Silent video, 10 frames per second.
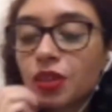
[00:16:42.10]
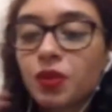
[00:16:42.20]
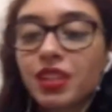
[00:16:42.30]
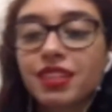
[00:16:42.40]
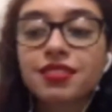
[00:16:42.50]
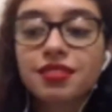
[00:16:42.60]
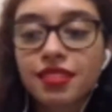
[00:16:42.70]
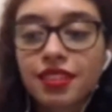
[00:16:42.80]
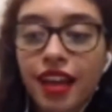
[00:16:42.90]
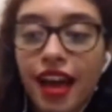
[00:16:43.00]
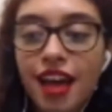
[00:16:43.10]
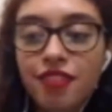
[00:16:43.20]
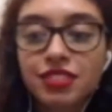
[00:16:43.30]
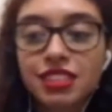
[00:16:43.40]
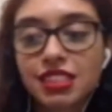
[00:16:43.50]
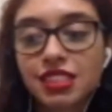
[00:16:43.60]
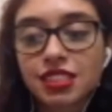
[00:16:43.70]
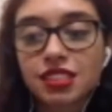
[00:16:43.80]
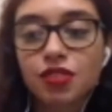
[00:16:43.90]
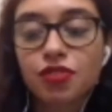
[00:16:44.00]
we have
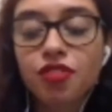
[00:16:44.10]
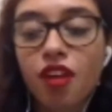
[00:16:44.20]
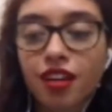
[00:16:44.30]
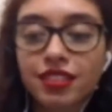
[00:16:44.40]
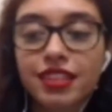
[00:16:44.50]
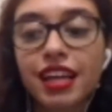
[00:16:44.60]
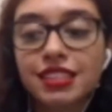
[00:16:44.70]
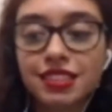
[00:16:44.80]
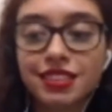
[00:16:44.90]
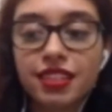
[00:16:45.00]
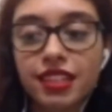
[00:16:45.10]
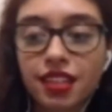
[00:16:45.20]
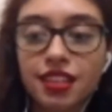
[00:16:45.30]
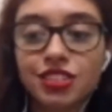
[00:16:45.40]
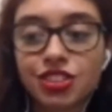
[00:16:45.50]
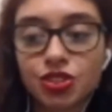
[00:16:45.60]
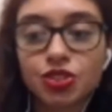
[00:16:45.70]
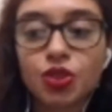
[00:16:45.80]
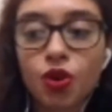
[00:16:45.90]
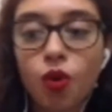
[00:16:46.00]
this thought that serial killers
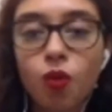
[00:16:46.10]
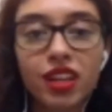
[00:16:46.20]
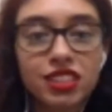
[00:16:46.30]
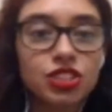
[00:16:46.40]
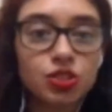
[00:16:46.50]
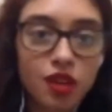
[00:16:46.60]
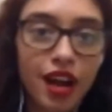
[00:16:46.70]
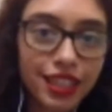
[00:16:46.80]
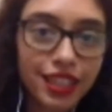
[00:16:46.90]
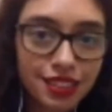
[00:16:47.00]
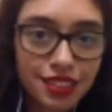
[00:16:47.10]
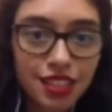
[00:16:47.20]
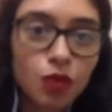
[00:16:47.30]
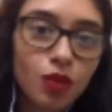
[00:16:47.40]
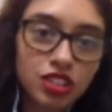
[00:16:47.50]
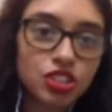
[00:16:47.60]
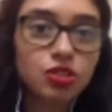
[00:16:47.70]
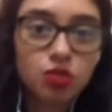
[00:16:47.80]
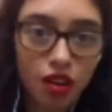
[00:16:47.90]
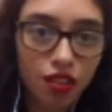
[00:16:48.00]
don't know what is right and what
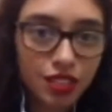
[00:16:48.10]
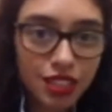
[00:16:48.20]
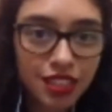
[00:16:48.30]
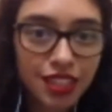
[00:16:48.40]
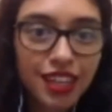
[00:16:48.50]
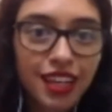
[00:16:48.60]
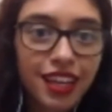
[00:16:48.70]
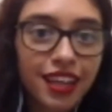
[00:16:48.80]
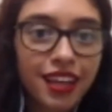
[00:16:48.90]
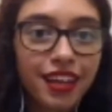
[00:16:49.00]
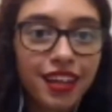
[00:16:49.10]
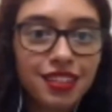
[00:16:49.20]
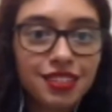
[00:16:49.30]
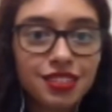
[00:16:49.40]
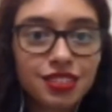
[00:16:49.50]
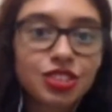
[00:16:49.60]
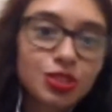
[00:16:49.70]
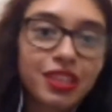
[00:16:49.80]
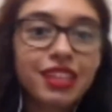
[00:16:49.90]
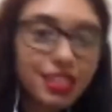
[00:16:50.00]
is wrong, and
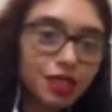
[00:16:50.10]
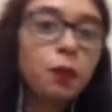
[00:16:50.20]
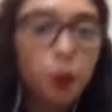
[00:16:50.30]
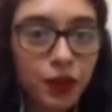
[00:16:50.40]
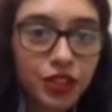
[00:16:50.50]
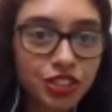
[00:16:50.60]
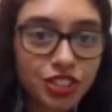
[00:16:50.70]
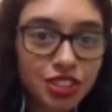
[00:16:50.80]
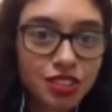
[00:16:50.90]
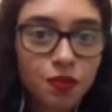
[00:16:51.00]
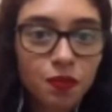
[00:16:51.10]
so they kill person.